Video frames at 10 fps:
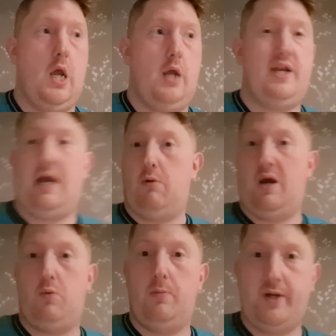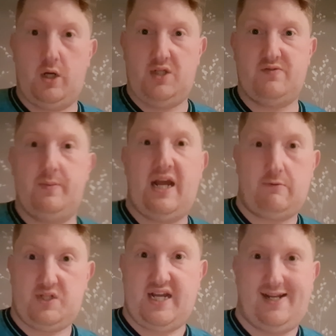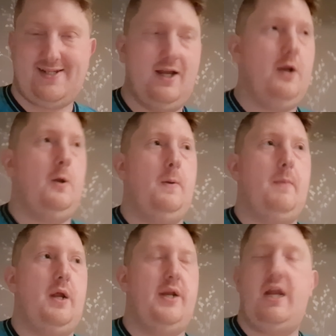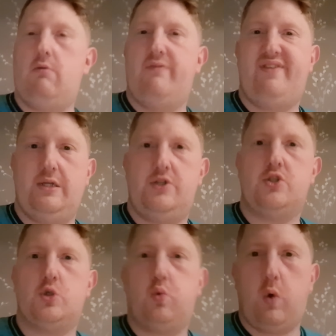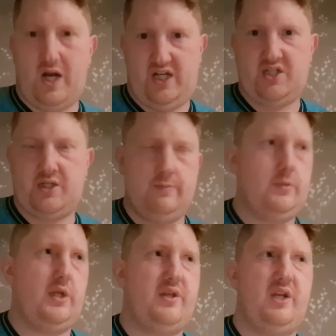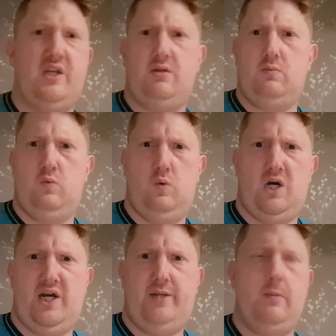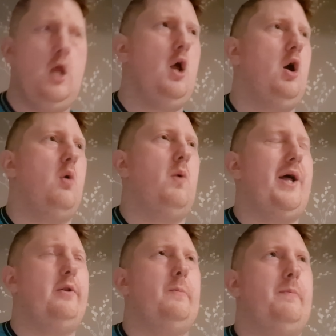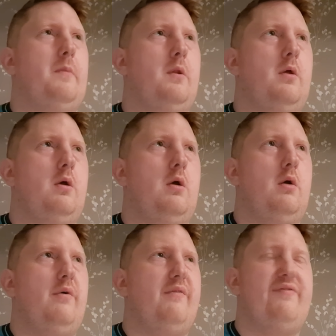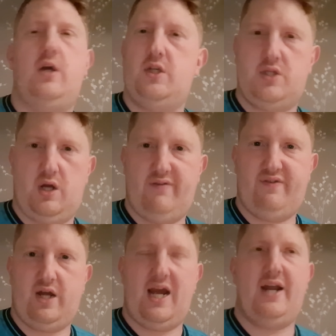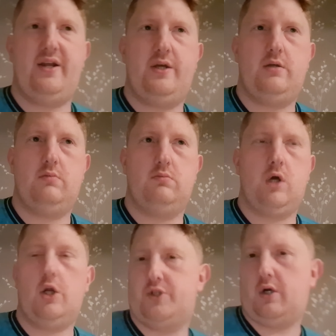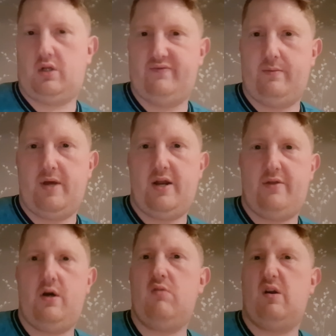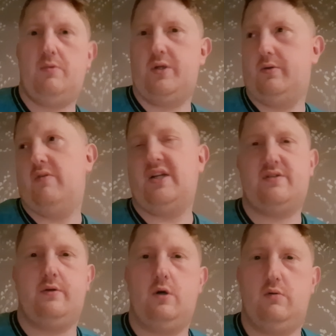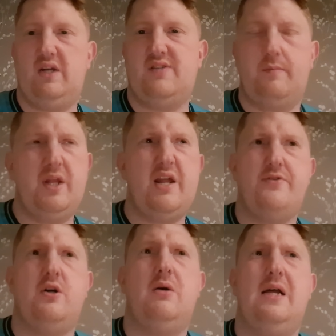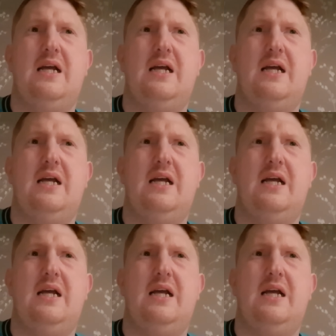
Now, I will be honest from the outset. Nero features twice. You're thinking, why? Well, first off, I had a hot chocolate from there, and I thought, all right, we'll do all the rest of them. But then I thought,